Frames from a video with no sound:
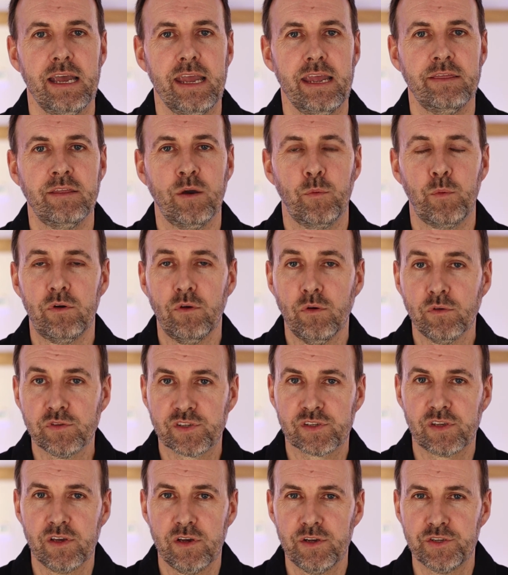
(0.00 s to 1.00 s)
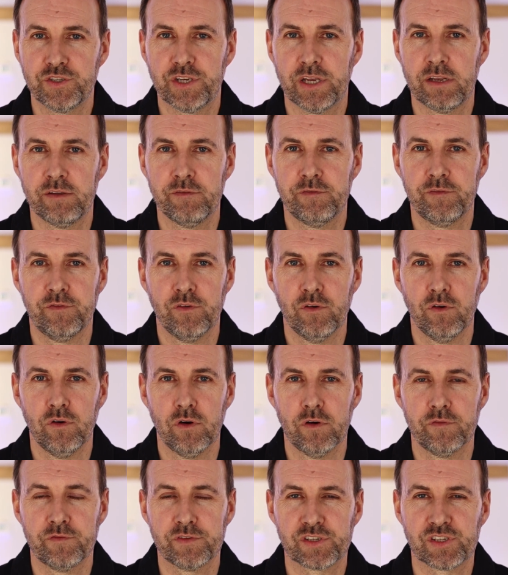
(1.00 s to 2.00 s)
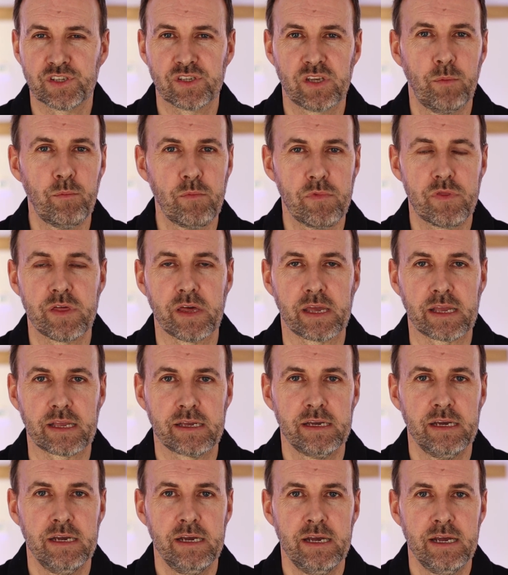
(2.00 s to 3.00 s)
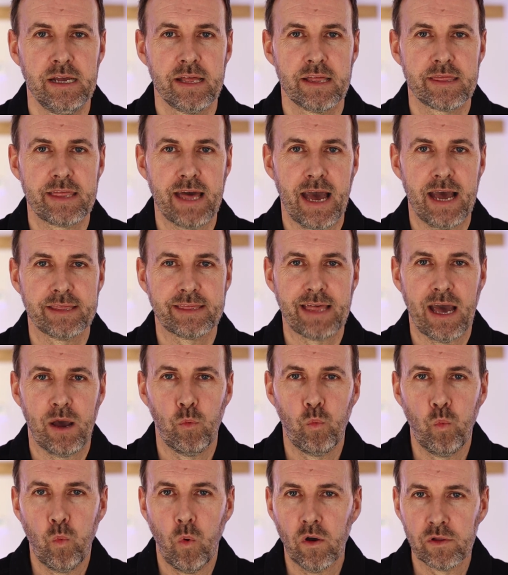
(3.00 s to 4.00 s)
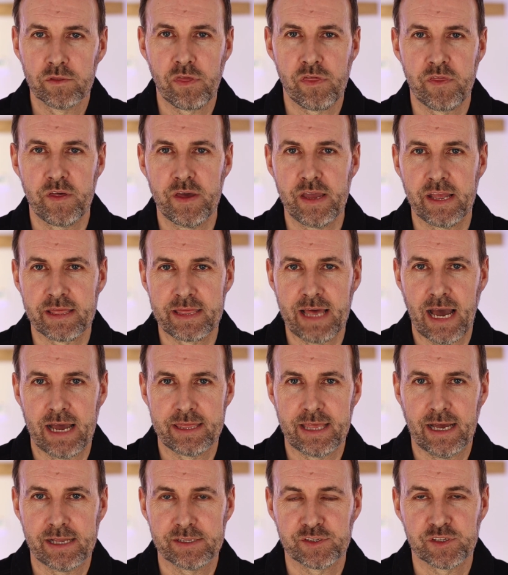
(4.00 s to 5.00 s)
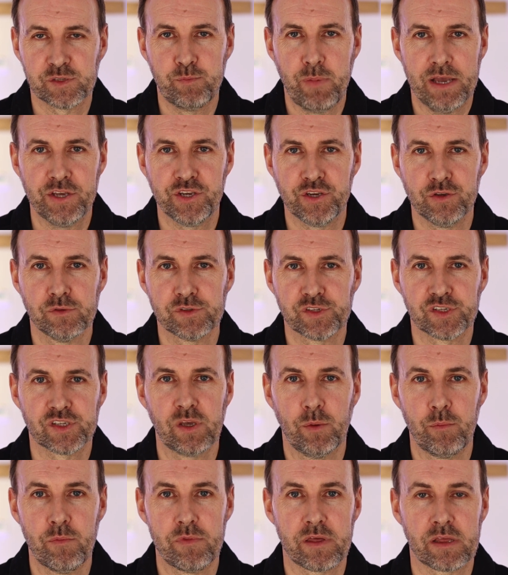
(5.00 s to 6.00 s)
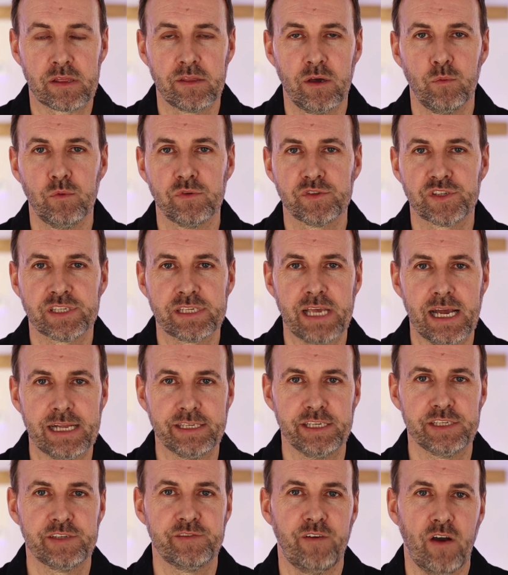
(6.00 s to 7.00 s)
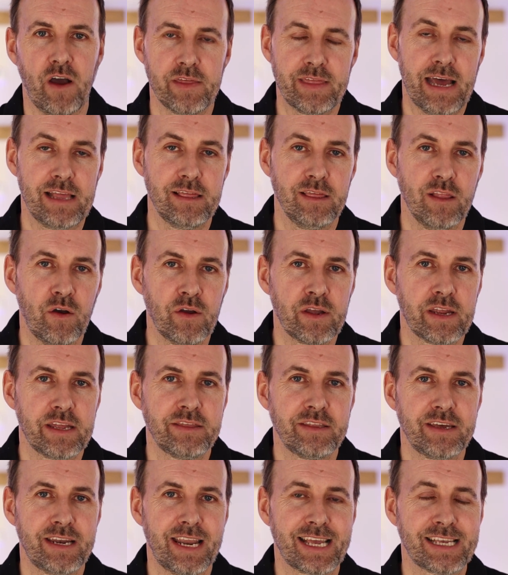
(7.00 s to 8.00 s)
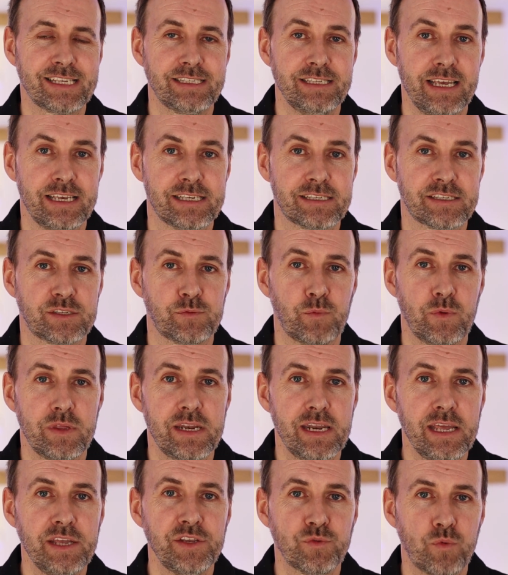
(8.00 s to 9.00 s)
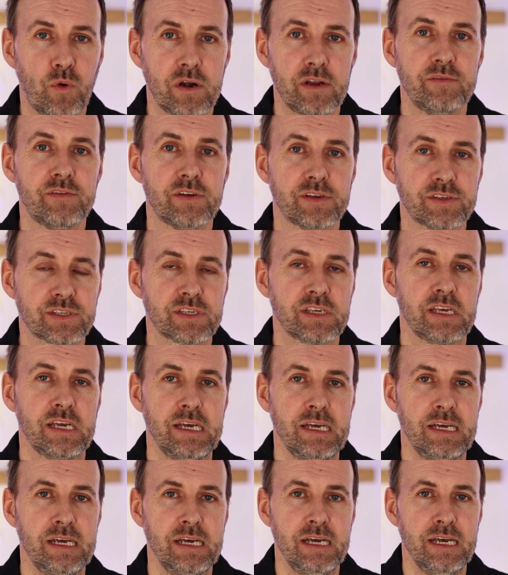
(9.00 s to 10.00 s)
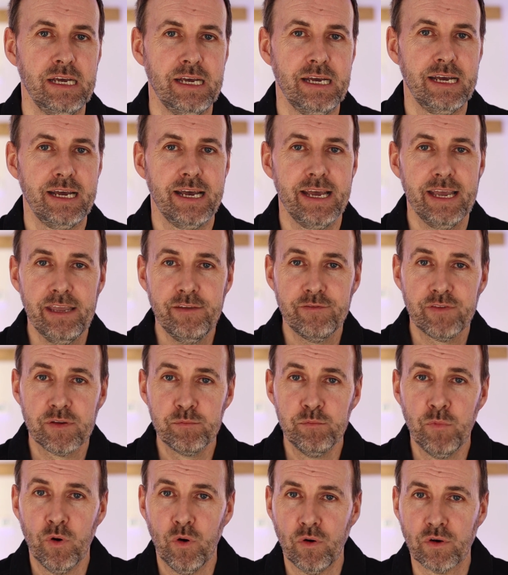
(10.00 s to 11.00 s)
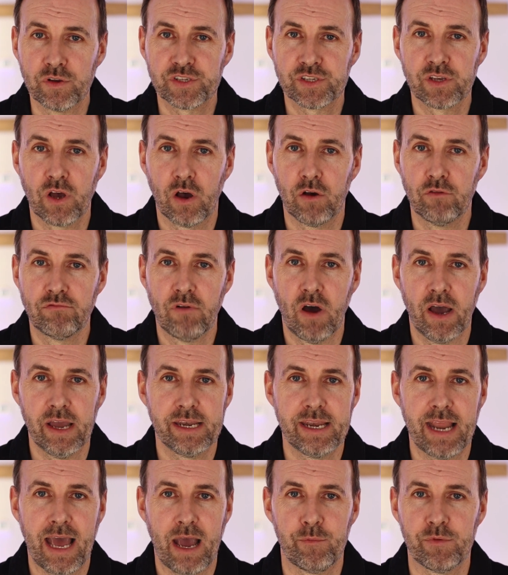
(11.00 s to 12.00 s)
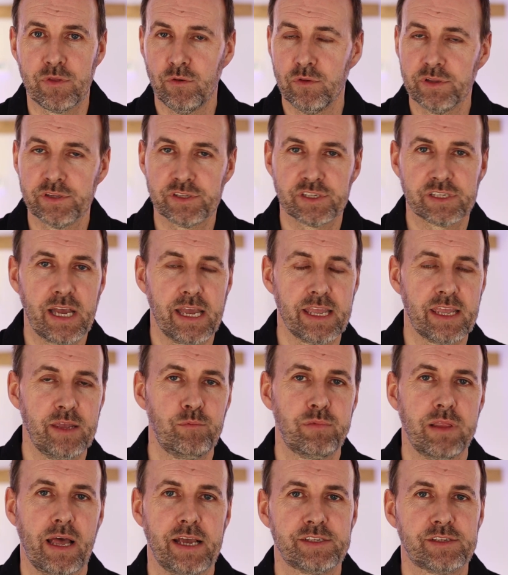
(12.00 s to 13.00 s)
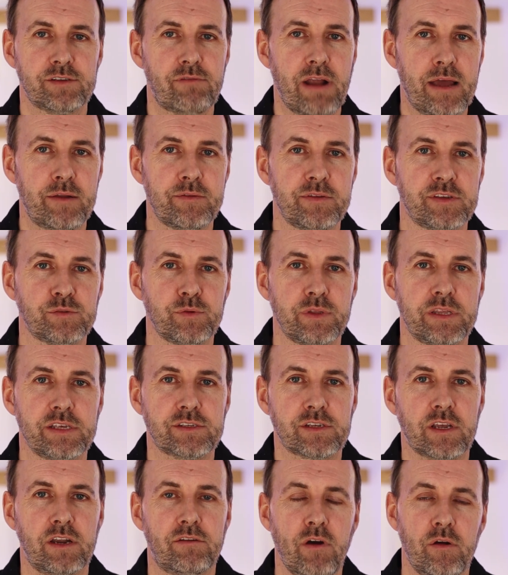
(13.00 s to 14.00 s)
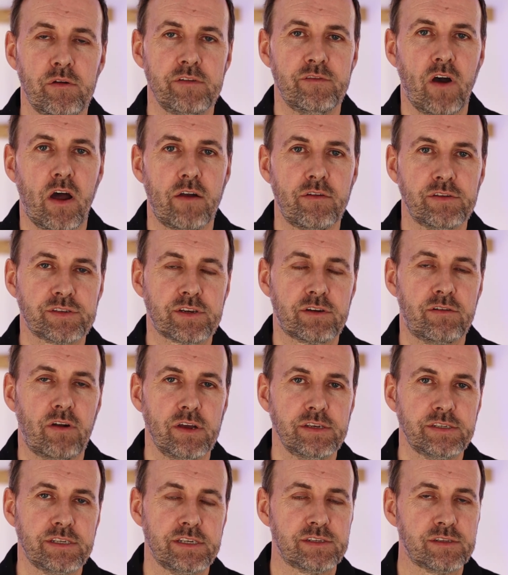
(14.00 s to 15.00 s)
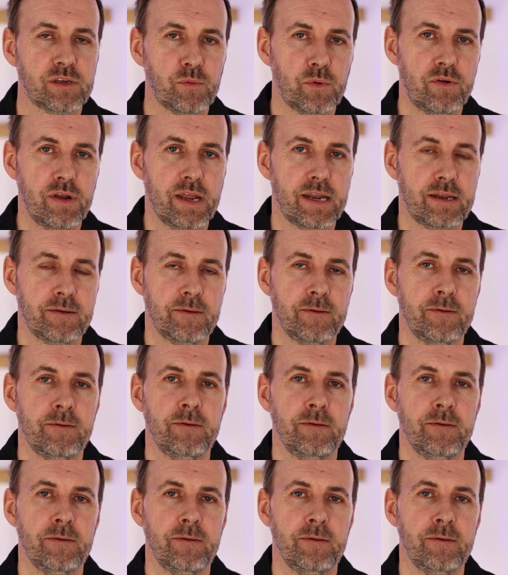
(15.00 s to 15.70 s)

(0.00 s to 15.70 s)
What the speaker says: in that we're all searching for something, that one thing, that special something that will satisfy that longing that exists within each one of us. Even more so right now with all that's taking place around us with this coronavirus crisis that we're in.